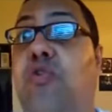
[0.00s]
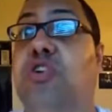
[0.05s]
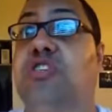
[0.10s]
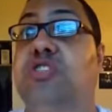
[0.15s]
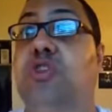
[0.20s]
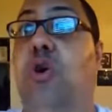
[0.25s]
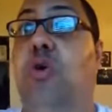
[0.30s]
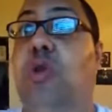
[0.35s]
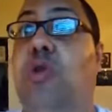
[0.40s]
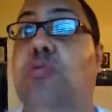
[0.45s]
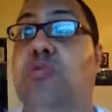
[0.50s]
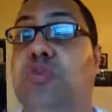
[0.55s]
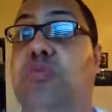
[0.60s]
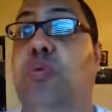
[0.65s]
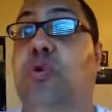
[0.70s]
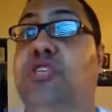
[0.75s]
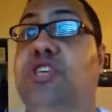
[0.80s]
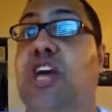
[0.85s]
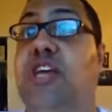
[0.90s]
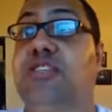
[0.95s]
Chris Nolan was
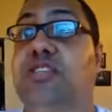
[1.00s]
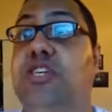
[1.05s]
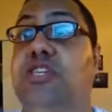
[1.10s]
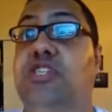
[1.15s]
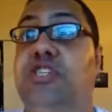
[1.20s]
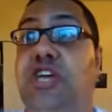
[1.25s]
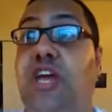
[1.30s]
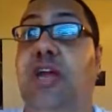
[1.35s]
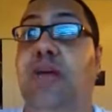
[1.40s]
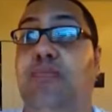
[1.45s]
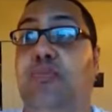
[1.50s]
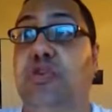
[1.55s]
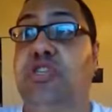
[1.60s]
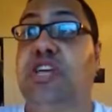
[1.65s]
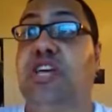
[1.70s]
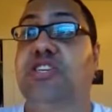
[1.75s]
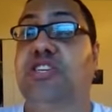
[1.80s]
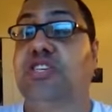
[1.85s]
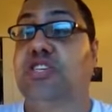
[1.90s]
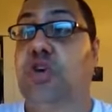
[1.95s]
pretentious shit and
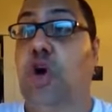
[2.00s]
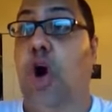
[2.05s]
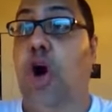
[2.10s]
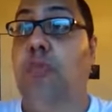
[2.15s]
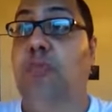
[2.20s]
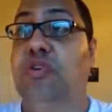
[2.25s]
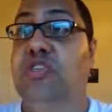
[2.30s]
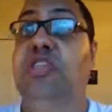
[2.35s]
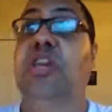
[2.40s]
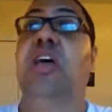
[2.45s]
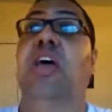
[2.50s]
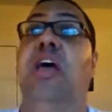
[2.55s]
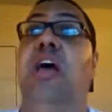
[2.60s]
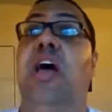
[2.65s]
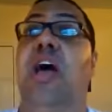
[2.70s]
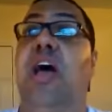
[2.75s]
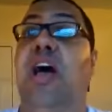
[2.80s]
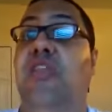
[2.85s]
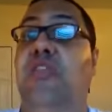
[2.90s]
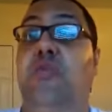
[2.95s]
pretentious garbage
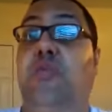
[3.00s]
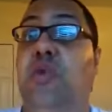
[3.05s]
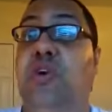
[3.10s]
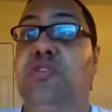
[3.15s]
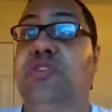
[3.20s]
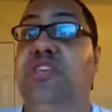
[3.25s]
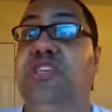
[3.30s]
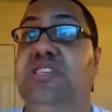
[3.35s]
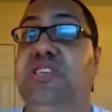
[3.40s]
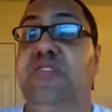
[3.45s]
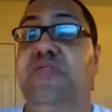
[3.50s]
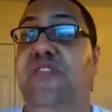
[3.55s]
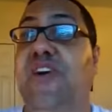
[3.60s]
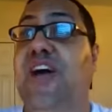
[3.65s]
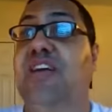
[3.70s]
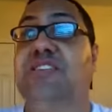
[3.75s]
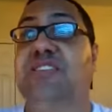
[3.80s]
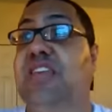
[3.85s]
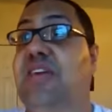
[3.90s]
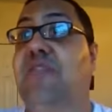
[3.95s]
and the real DC
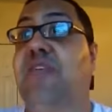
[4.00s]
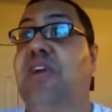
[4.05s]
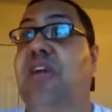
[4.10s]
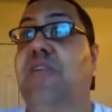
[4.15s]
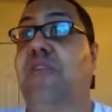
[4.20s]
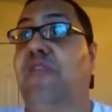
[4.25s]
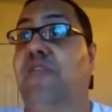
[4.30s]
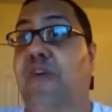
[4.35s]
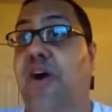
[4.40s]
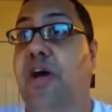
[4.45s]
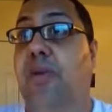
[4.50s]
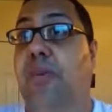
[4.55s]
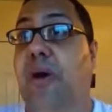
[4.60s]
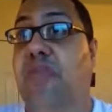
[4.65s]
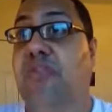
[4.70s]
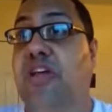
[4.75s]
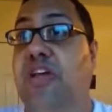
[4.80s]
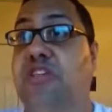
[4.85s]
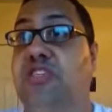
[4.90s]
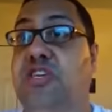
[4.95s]
fans never gave a fuck
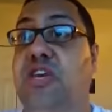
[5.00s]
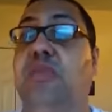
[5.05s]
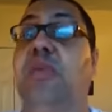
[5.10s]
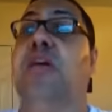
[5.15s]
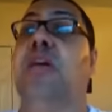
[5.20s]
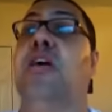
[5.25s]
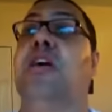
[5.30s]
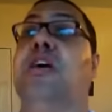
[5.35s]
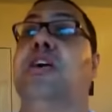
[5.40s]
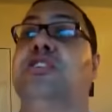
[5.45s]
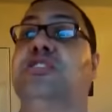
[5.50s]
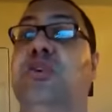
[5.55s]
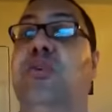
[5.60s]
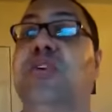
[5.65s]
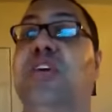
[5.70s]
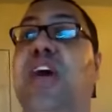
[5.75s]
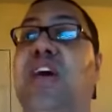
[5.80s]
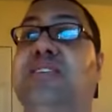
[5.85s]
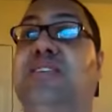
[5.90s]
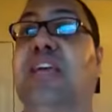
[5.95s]
about that shit. So
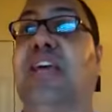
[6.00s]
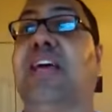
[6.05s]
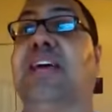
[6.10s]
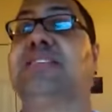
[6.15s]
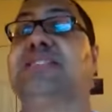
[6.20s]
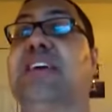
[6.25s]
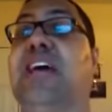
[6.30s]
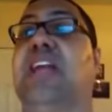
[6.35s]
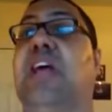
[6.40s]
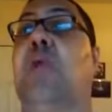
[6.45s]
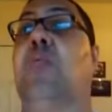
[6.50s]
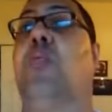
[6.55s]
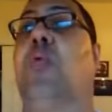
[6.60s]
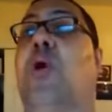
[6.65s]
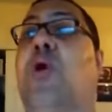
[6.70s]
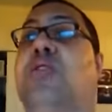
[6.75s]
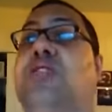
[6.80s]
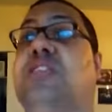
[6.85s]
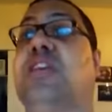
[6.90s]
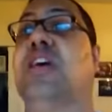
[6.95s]
yes, like I said, it
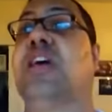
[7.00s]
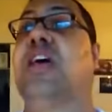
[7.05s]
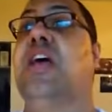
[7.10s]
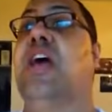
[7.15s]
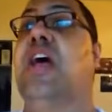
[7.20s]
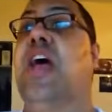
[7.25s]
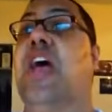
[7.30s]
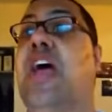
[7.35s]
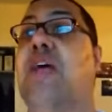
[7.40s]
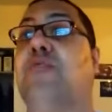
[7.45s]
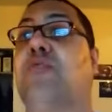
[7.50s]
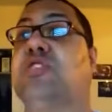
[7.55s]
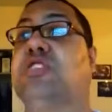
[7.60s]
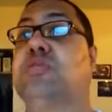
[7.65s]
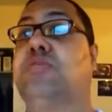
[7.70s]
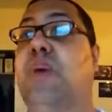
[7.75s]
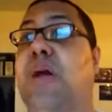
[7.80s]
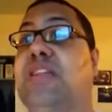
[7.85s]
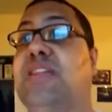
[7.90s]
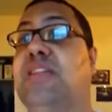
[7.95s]
worked and
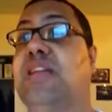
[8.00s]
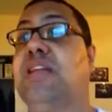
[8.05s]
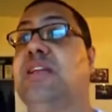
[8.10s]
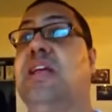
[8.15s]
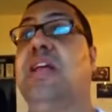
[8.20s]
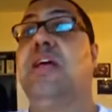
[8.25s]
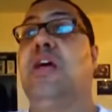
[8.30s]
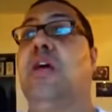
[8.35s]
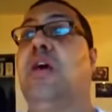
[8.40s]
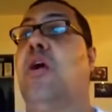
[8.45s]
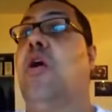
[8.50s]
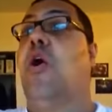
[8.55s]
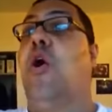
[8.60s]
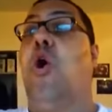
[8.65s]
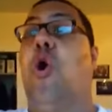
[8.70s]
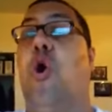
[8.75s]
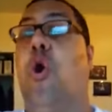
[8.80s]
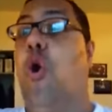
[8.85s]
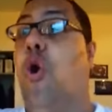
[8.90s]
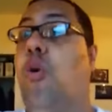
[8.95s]
respecting a
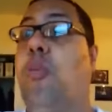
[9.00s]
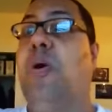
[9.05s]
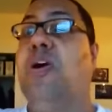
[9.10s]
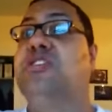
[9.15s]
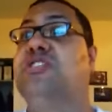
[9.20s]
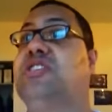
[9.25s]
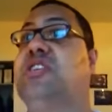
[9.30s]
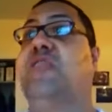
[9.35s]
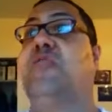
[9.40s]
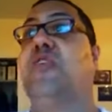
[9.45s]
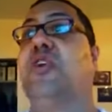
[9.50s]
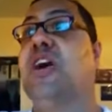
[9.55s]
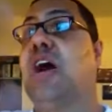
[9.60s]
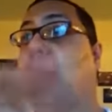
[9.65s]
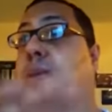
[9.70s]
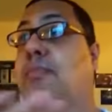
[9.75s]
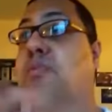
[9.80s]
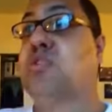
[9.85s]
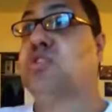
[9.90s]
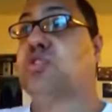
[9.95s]
whole bunch of different
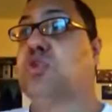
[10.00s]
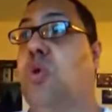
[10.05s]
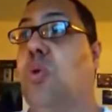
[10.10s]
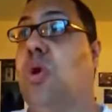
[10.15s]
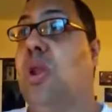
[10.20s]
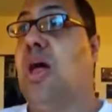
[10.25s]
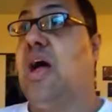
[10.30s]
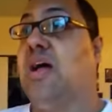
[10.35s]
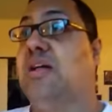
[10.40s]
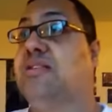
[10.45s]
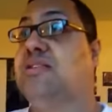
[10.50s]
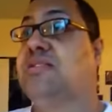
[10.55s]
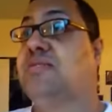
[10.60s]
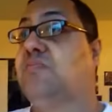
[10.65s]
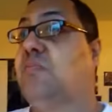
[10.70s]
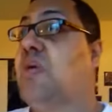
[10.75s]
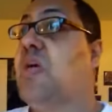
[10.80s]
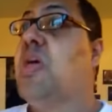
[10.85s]
comic book storylines.